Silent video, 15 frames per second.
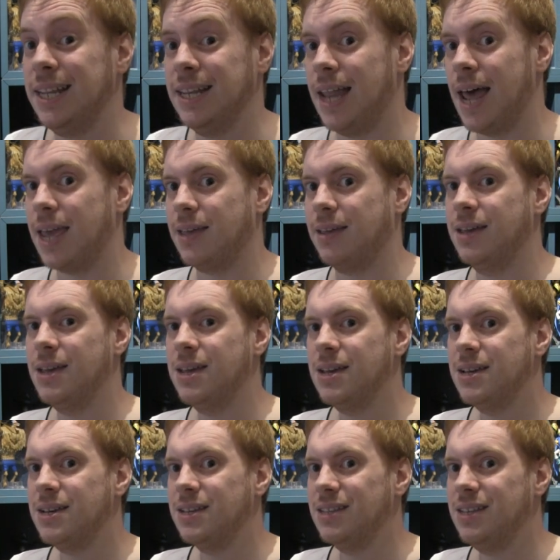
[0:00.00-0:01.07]
like
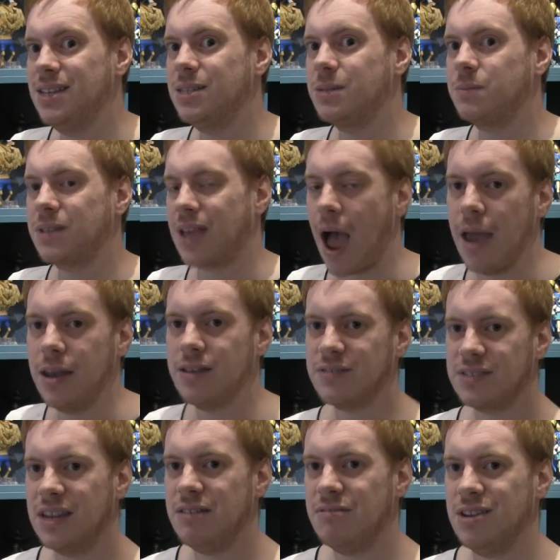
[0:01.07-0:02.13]
these kind of
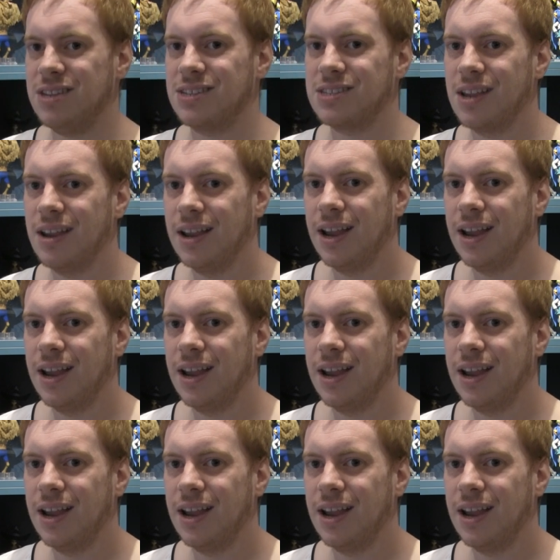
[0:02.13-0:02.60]
series.